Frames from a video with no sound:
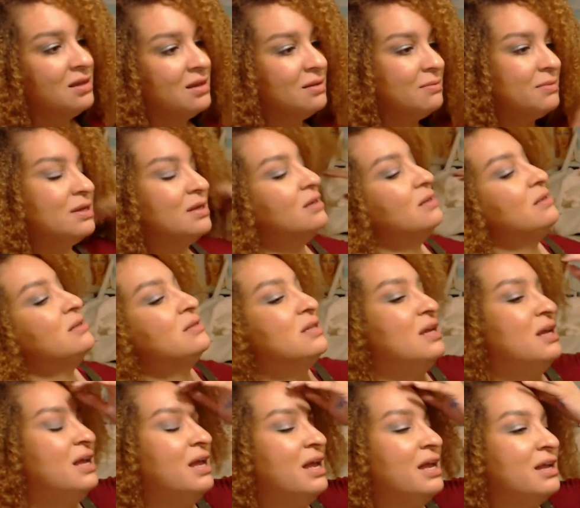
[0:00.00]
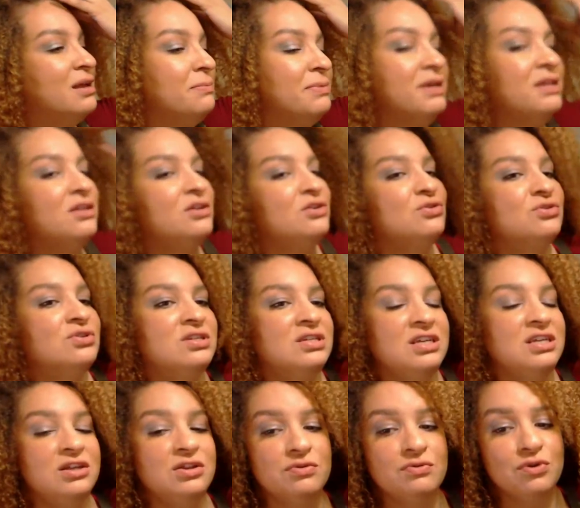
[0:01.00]
because it can be a little
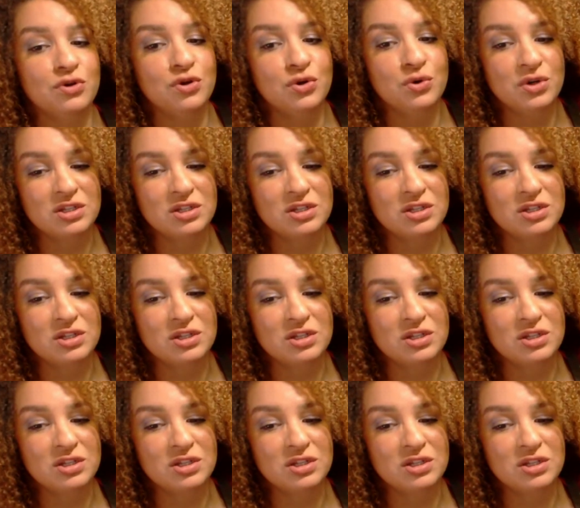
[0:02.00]
see-through,